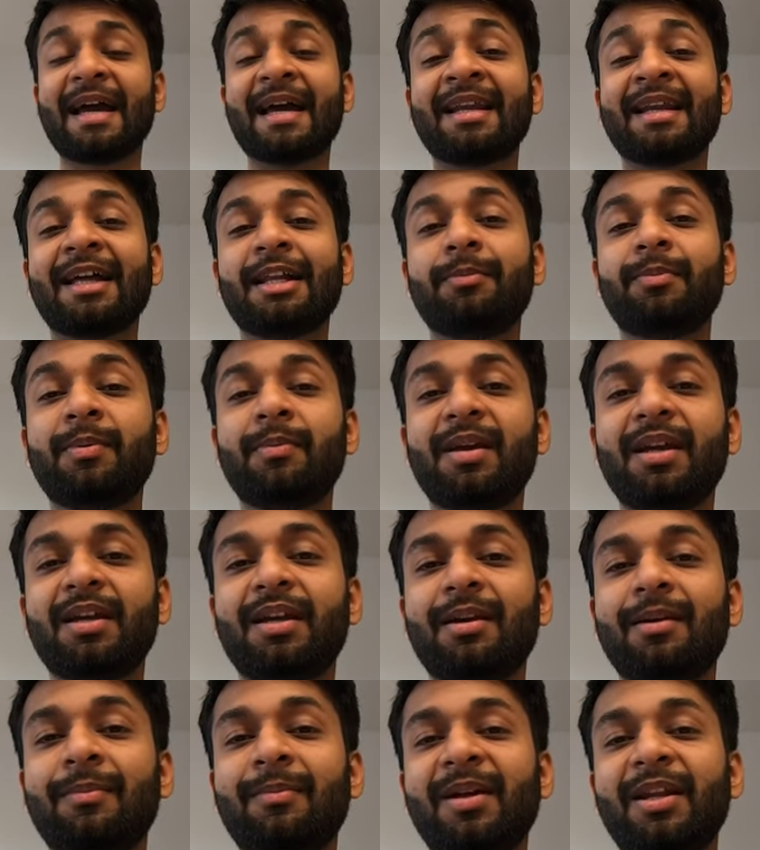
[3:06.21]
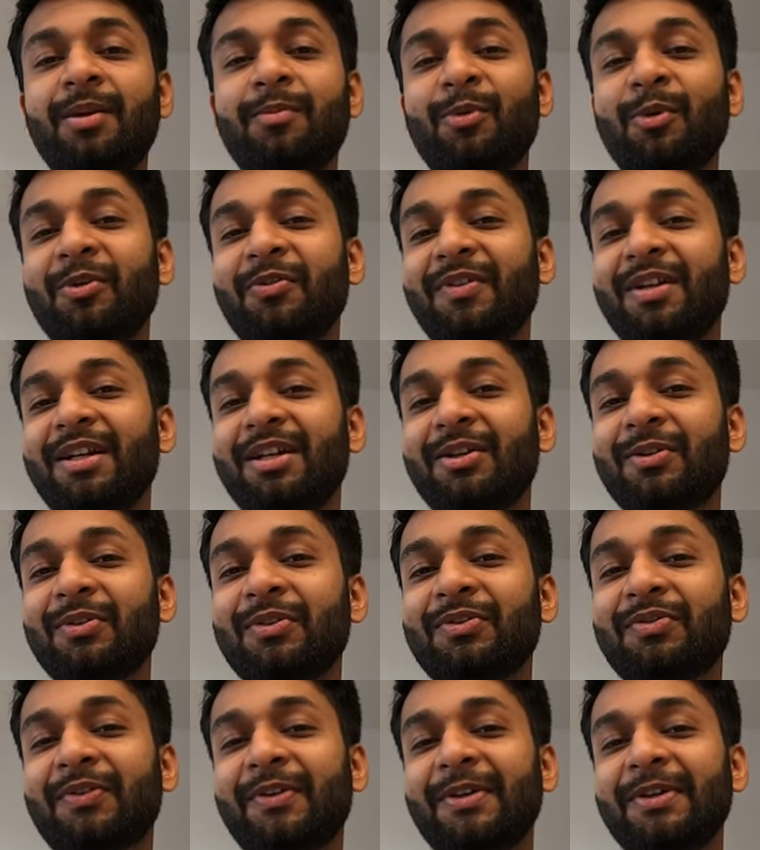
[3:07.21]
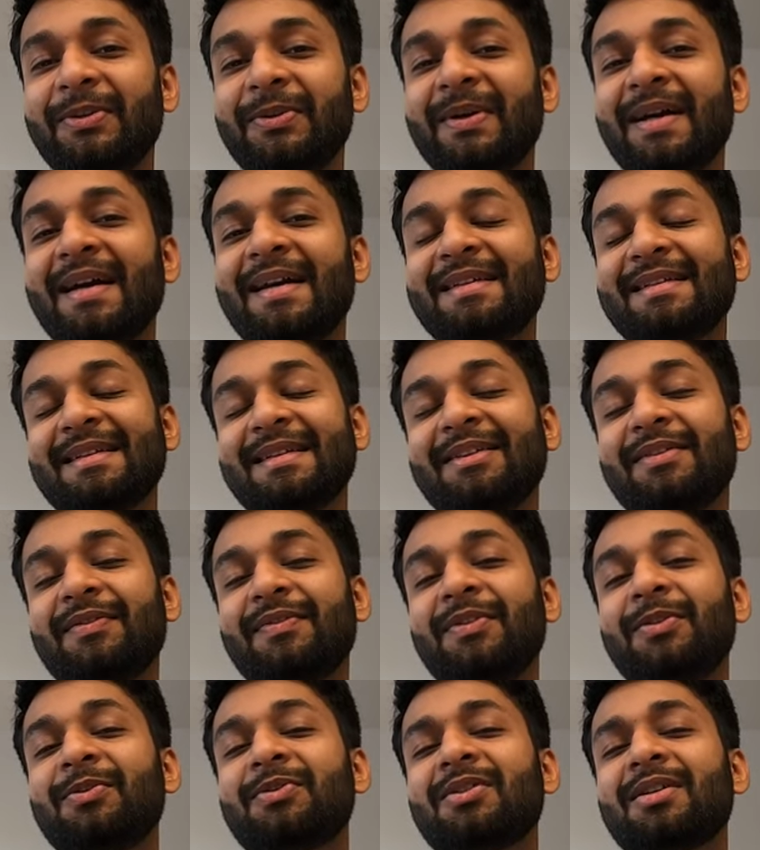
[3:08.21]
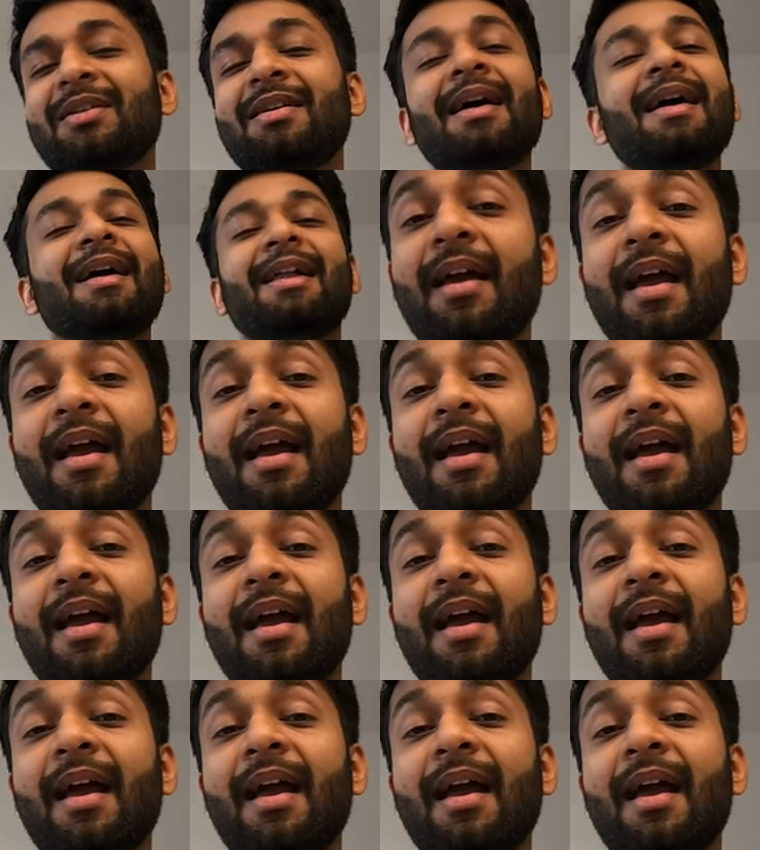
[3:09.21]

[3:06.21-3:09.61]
and I'll be making many more videos for you guys in the future.